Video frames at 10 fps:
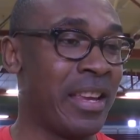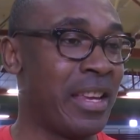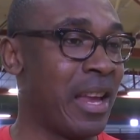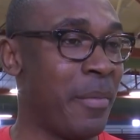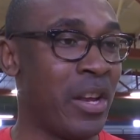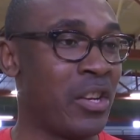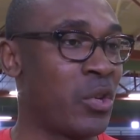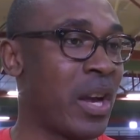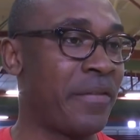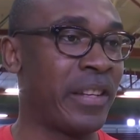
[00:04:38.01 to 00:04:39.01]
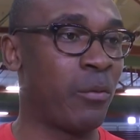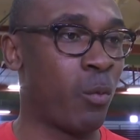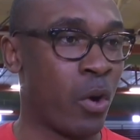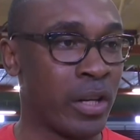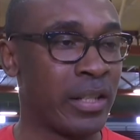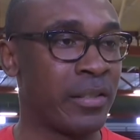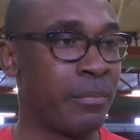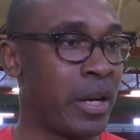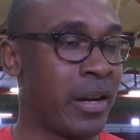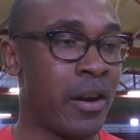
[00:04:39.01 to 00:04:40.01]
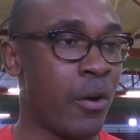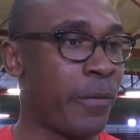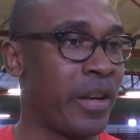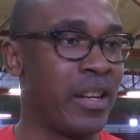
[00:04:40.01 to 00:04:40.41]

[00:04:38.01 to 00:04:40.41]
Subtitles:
He came in undrafted, worked his butt off,